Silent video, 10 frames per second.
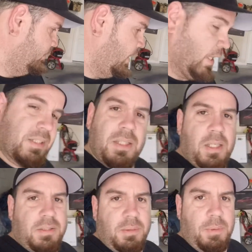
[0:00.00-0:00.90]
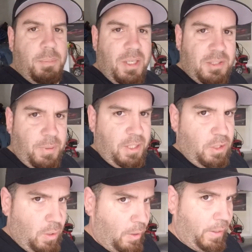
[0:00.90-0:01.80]
Let me explain to
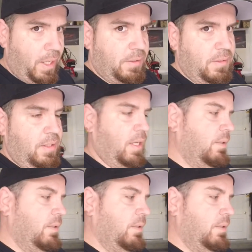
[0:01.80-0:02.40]
you how I got this kit.